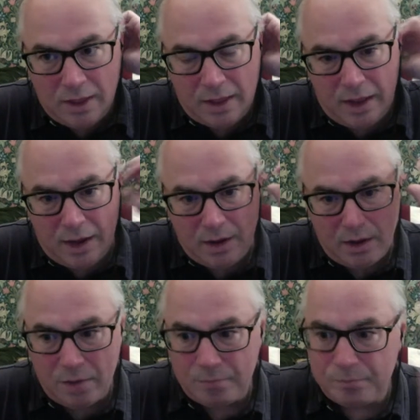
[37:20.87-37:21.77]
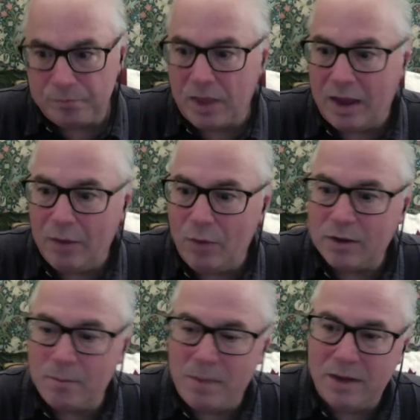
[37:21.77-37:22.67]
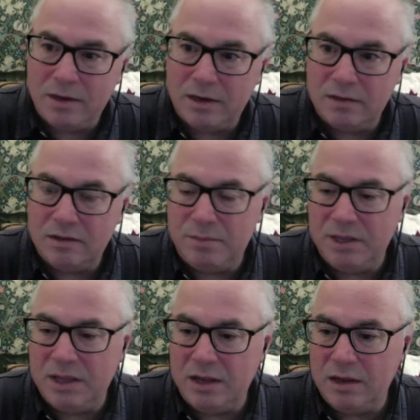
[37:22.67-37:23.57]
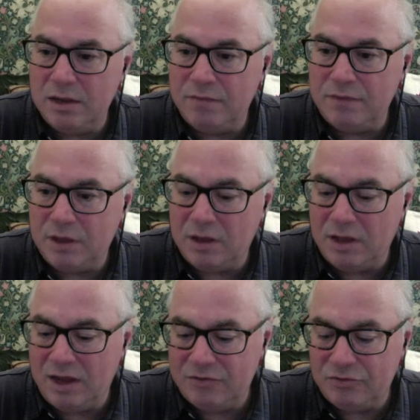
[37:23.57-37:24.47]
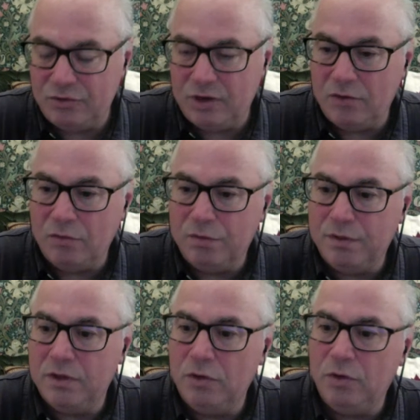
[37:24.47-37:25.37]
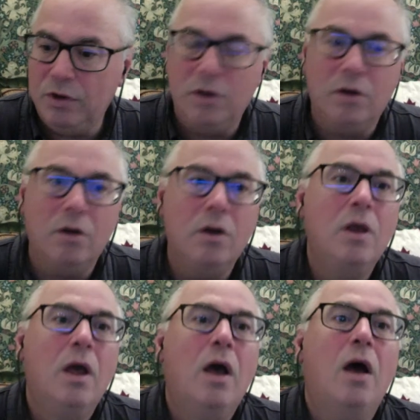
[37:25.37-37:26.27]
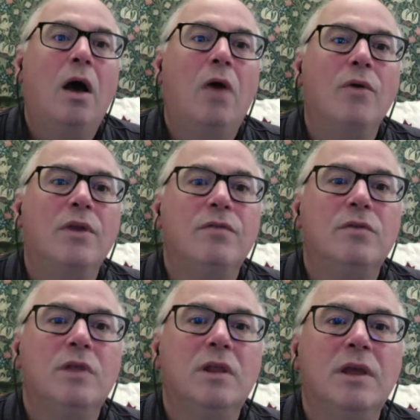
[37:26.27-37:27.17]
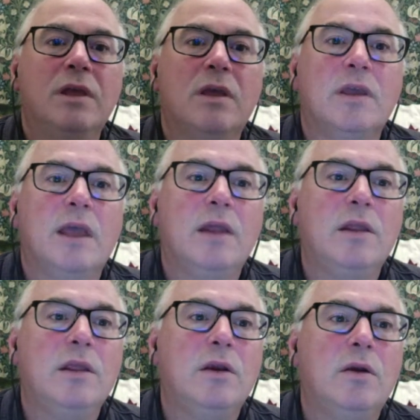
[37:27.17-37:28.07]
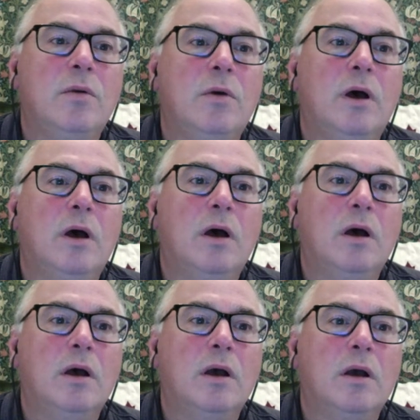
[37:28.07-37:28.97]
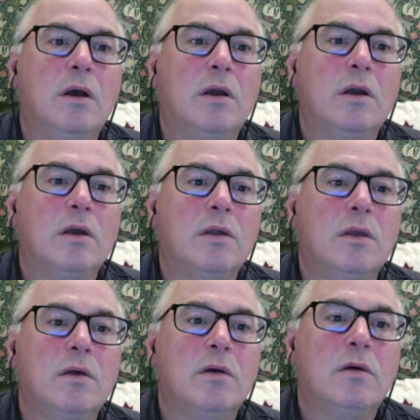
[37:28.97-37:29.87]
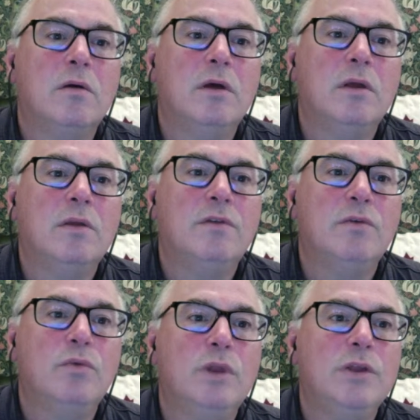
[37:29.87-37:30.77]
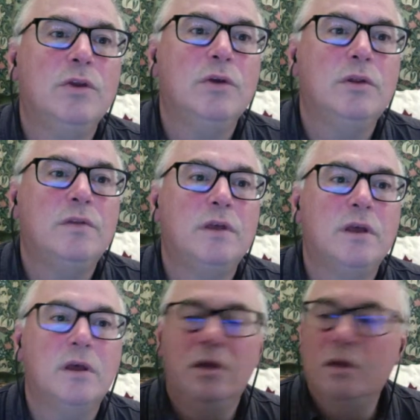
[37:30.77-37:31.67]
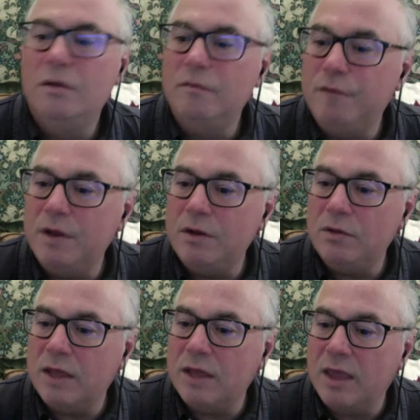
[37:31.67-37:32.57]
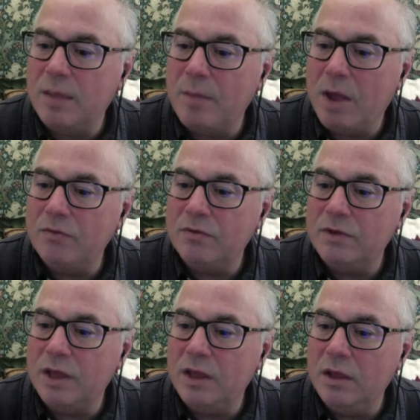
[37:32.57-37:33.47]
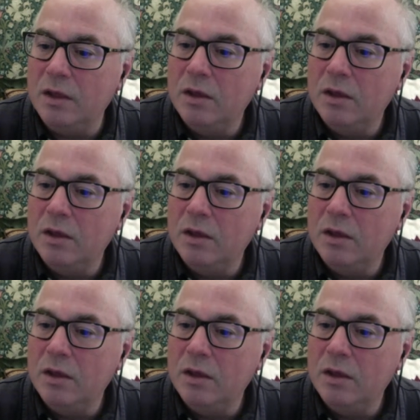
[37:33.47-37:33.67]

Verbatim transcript: and uh, I recommended at the beginning of the uh, live stream. I don't think you're here. I'll give you the link again here. Uh, it's a really good uh, video that came out today